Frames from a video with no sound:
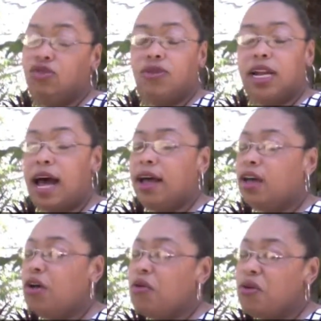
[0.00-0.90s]
Do not
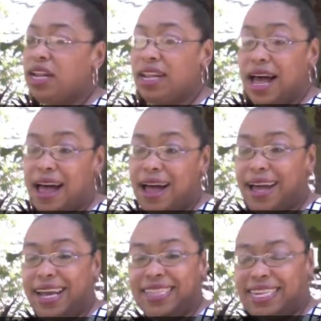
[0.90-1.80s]
go
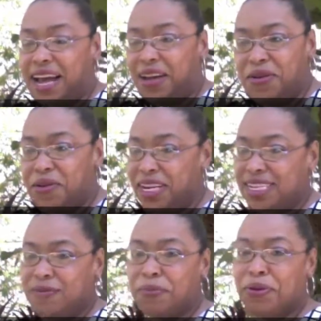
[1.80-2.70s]
online and download one of
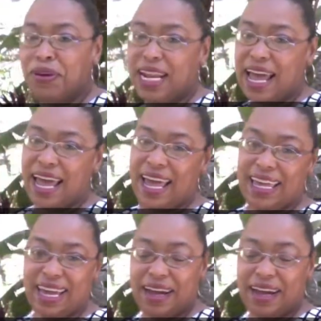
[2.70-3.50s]
these bootleg